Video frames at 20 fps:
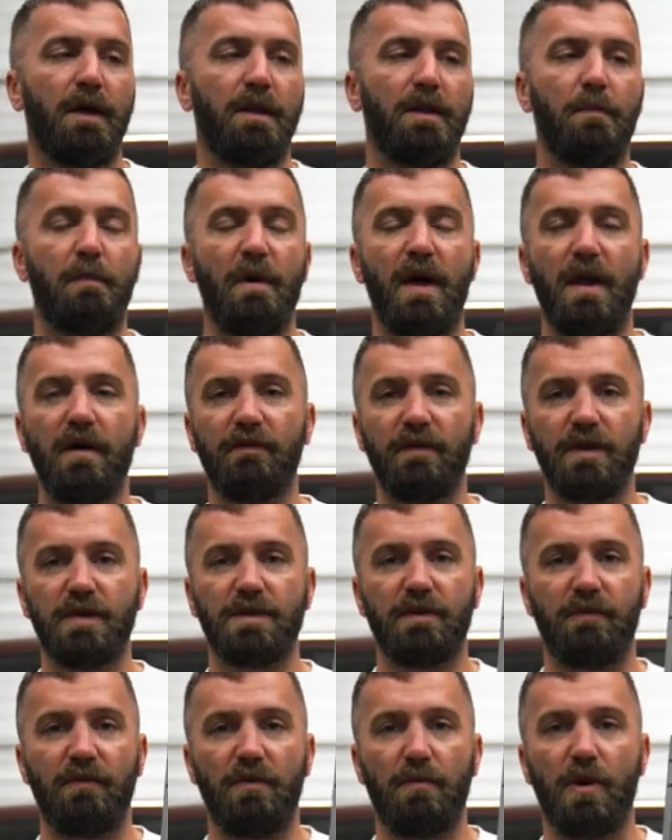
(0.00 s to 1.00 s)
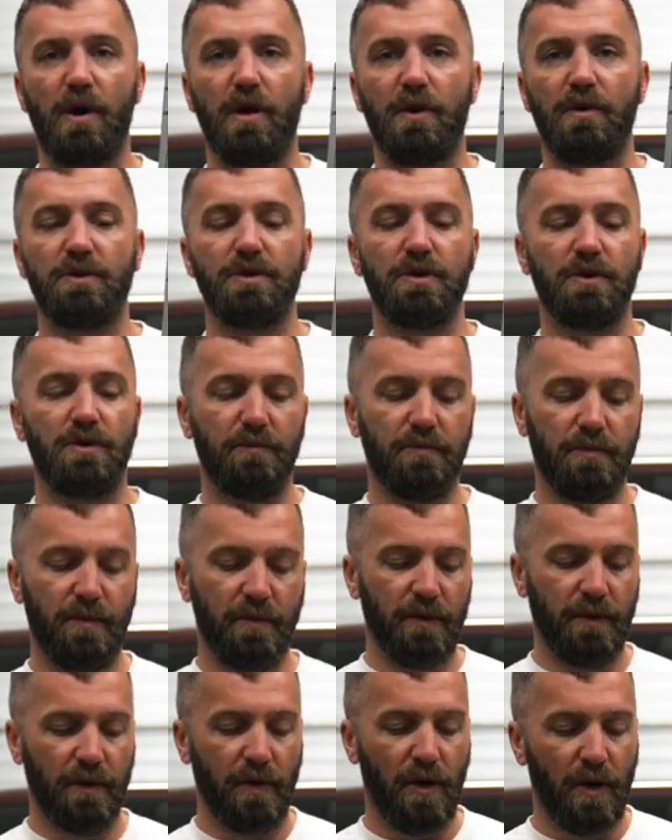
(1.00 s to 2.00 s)
The benefits of a monotube
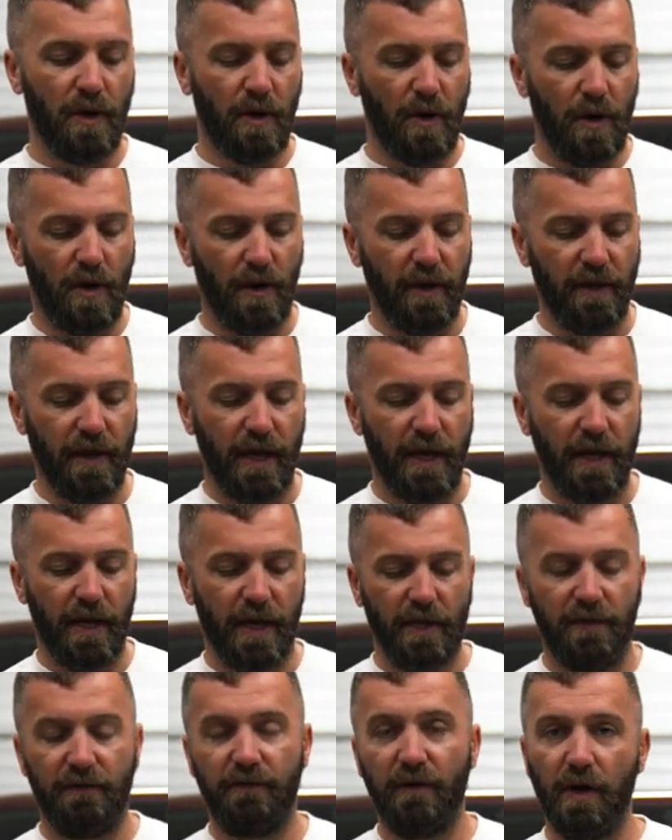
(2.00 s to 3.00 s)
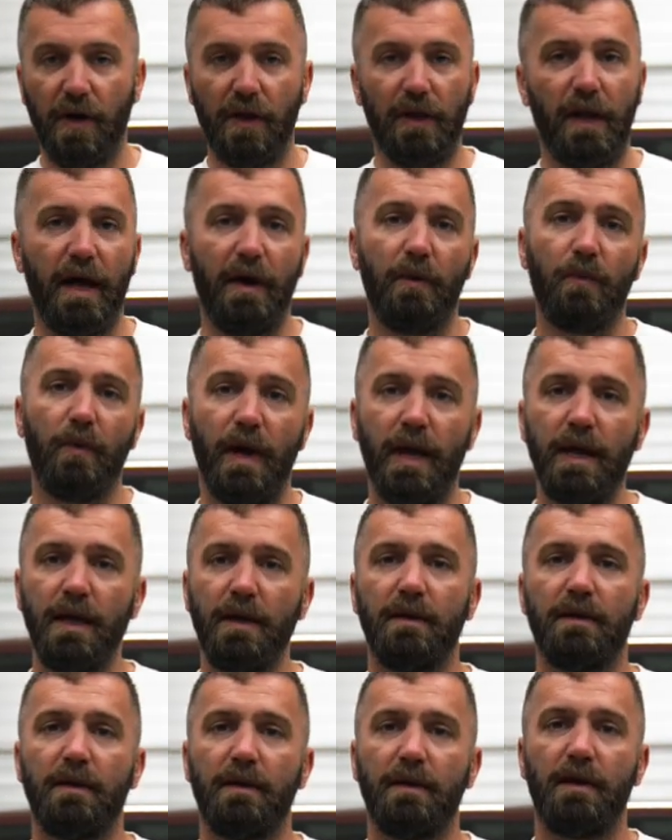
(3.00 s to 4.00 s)
are that it's very lightweight,
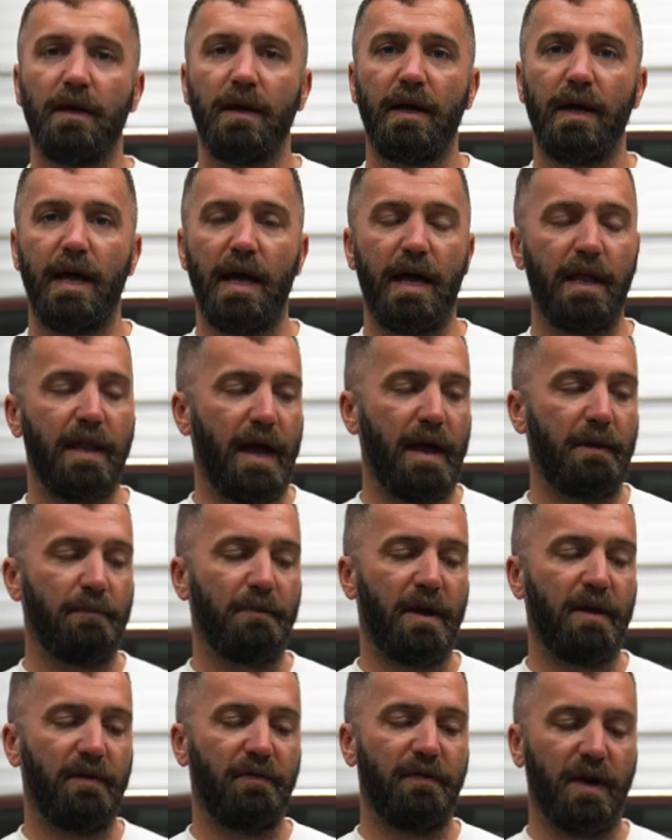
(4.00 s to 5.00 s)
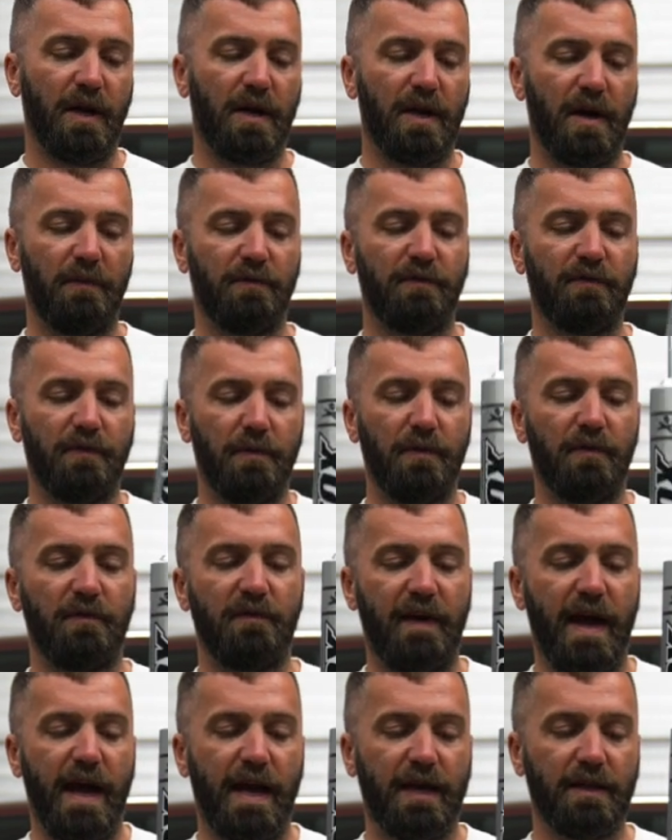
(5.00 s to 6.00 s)
and that benefit comes from the
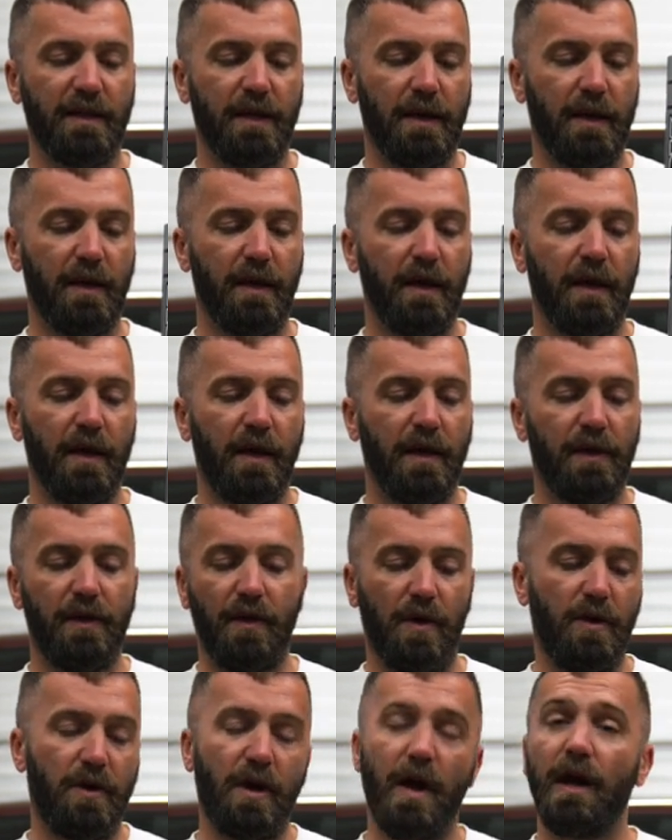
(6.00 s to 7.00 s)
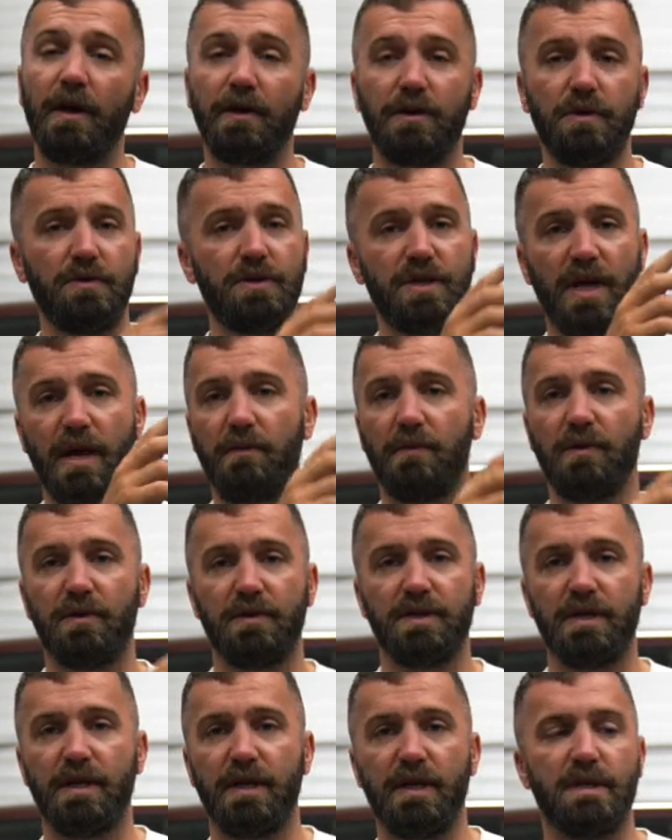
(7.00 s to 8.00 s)
fact that there are not 2
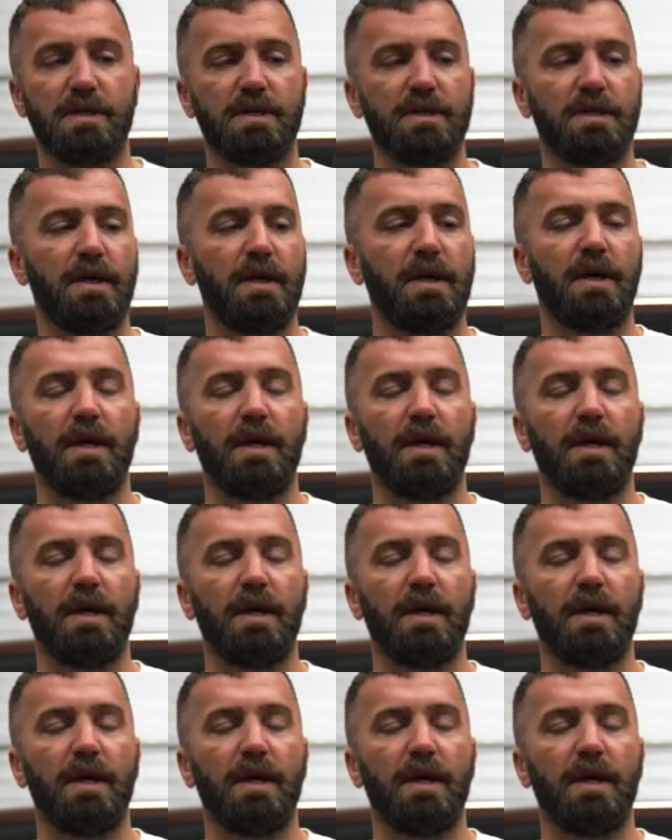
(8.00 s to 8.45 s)
chambers in this.